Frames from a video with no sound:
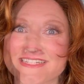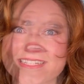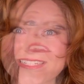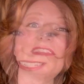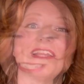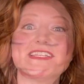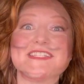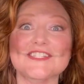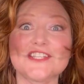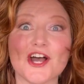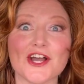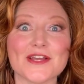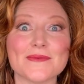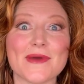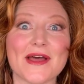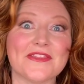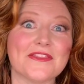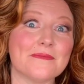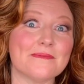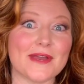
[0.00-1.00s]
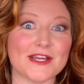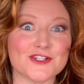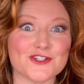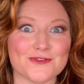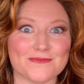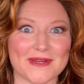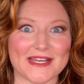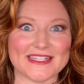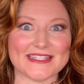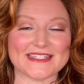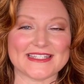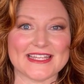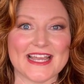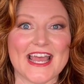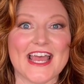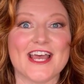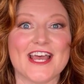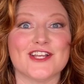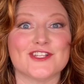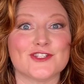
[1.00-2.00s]
Let's talk about the measurements.
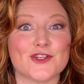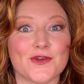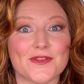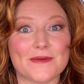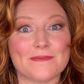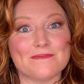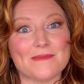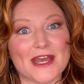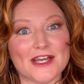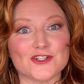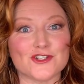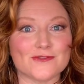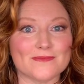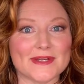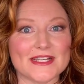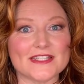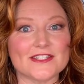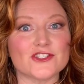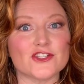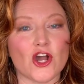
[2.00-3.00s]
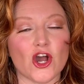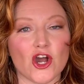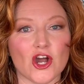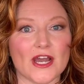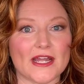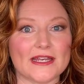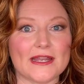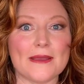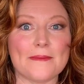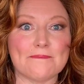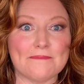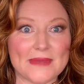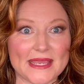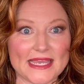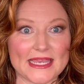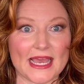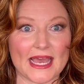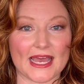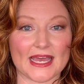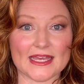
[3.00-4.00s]
So the measurements on
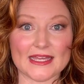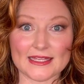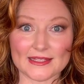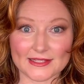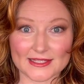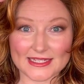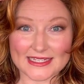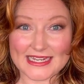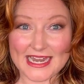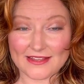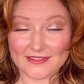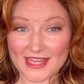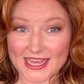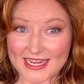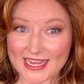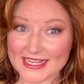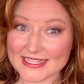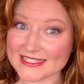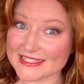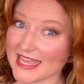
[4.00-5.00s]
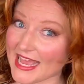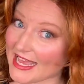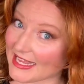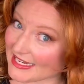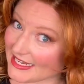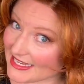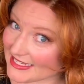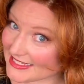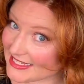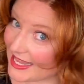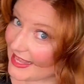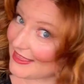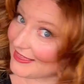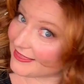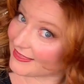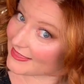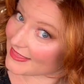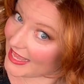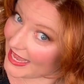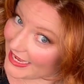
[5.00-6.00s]
Mia, now like I said, it's a
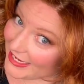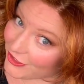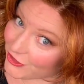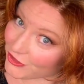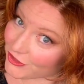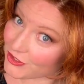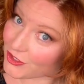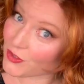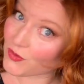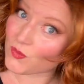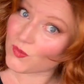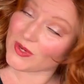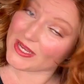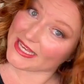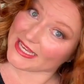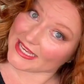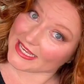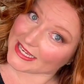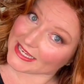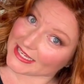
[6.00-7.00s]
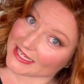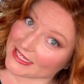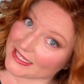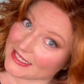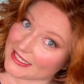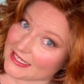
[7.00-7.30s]
layered wig.